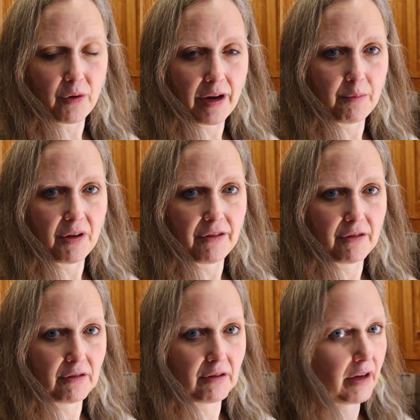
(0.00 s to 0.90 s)

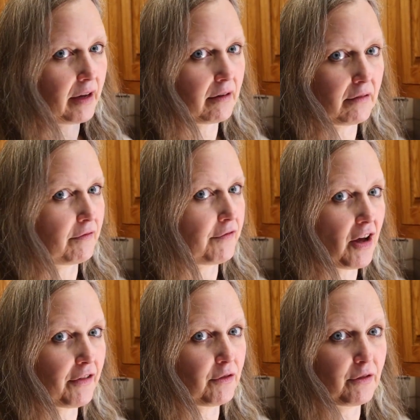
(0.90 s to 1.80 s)
grandmother and
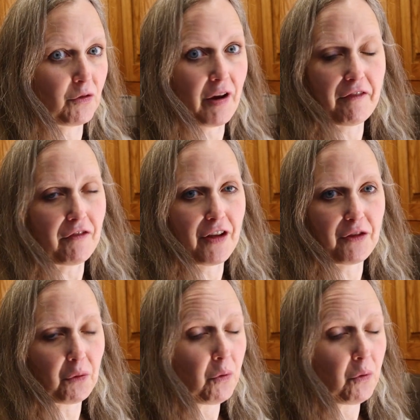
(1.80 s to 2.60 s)
father and grandfather,